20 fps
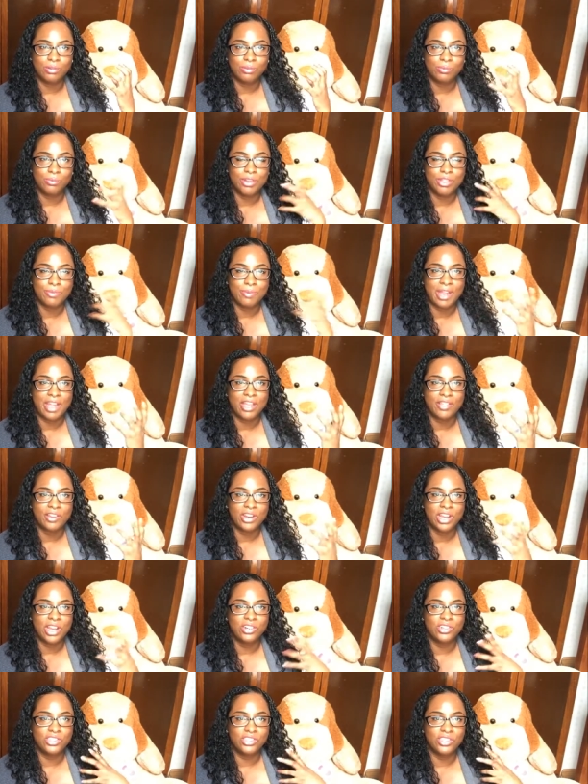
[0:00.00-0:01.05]
with my other
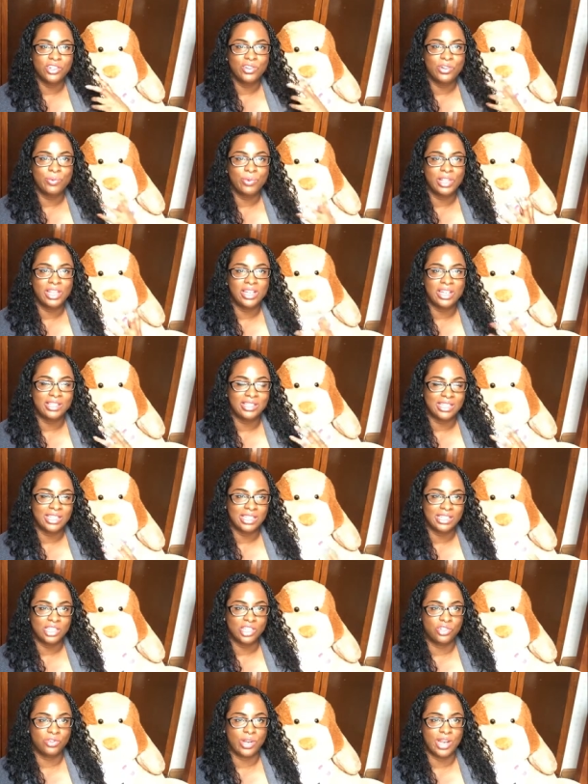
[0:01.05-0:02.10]
hair, so it really doesn't
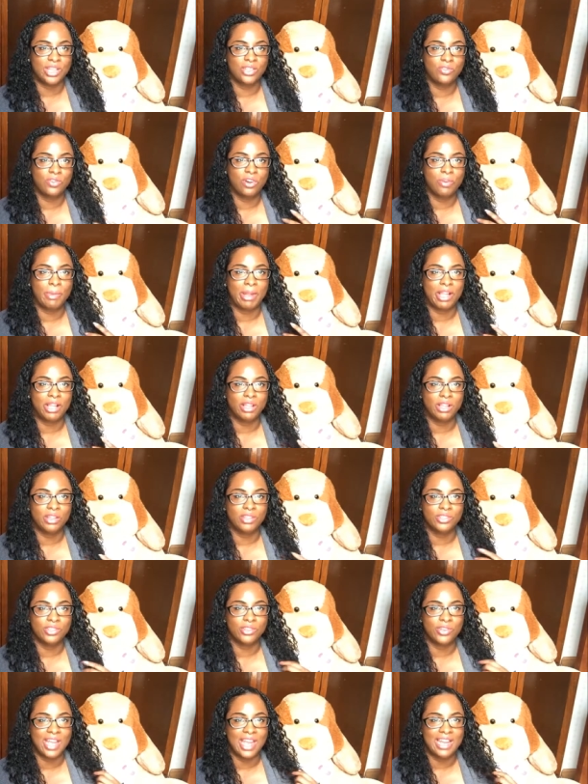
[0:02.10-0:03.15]
get to transfer on my
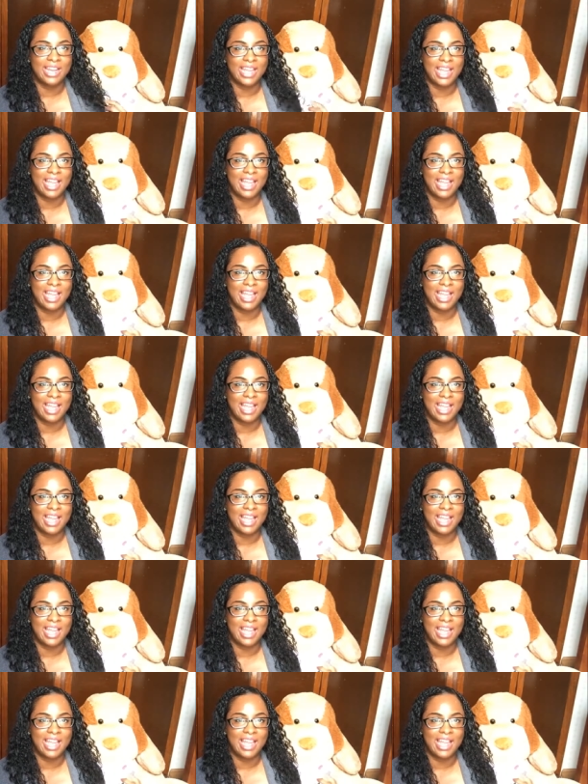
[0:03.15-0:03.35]
clothes, so I,